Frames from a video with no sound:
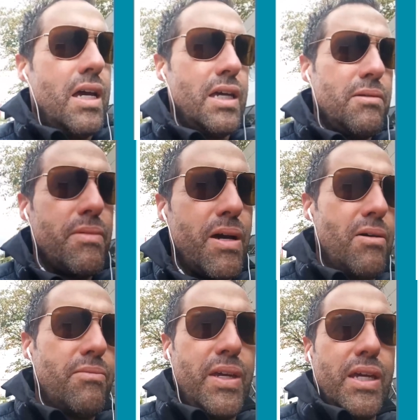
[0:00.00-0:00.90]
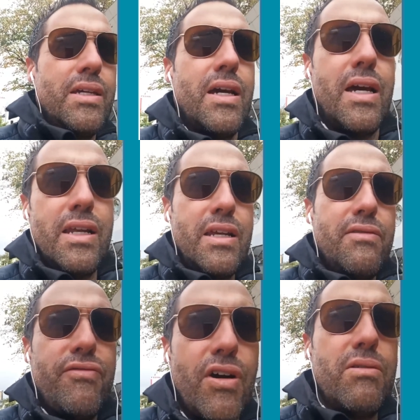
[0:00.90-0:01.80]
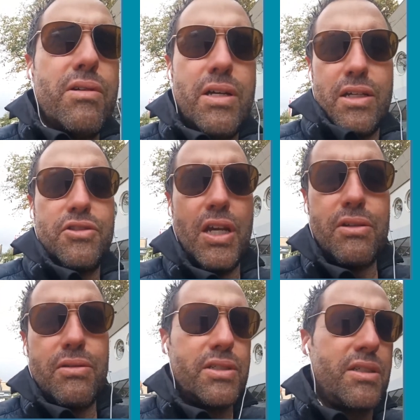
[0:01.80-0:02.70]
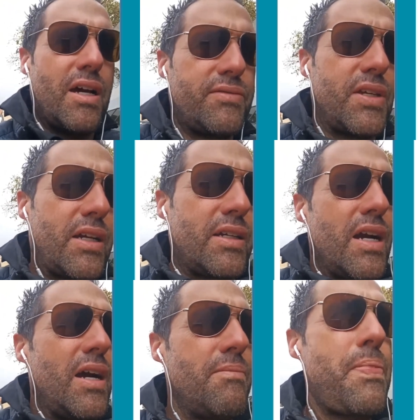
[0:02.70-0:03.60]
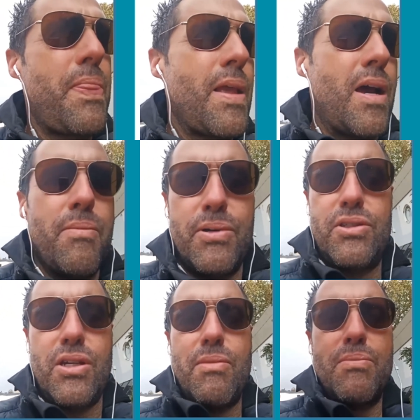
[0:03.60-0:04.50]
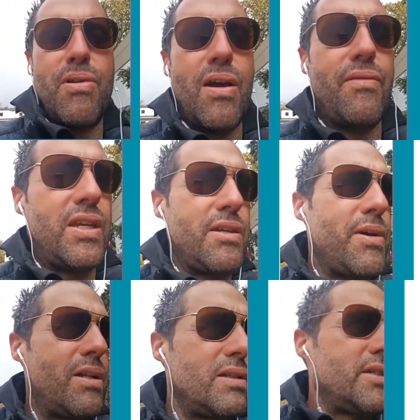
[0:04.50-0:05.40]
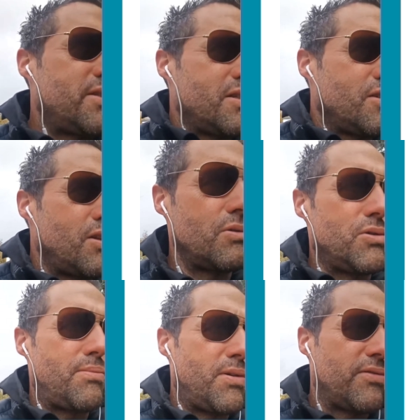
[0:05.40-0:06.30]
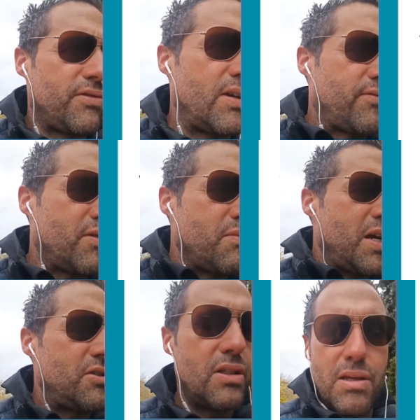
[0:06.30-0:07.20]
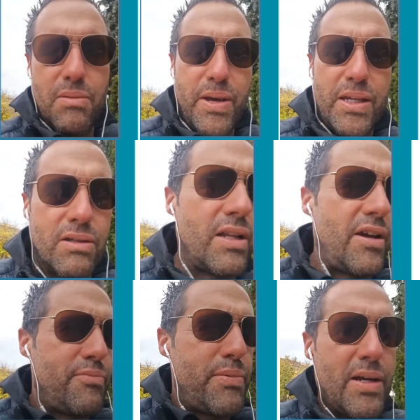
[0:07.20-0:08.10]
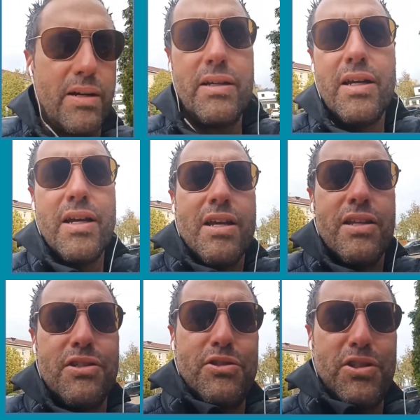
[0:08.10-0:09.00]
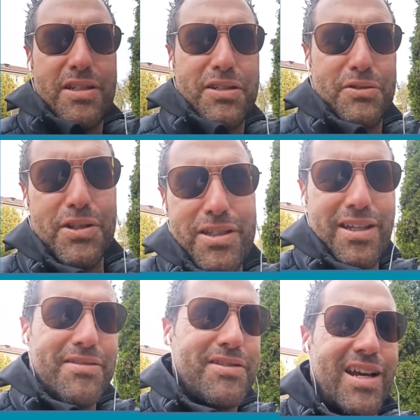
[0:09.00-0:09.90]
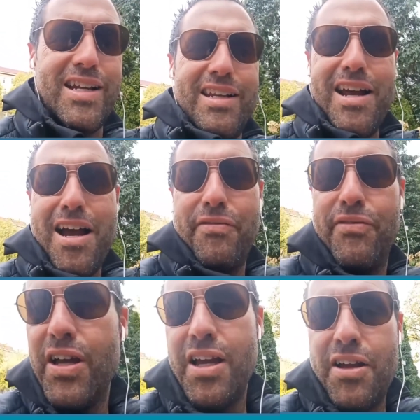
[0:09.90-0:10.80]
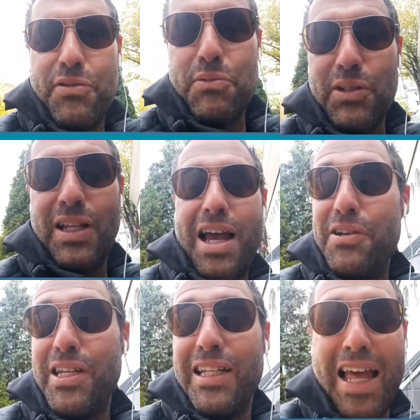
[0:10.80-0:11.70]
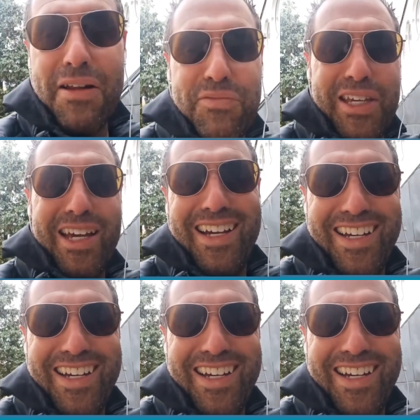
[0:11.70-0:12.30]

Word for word: Email me at info at jchristoff.com I'll put you on my private email list and slow drip your free information that'll make your life better. This is Jason Christoff signing off from Cloudy Latvia.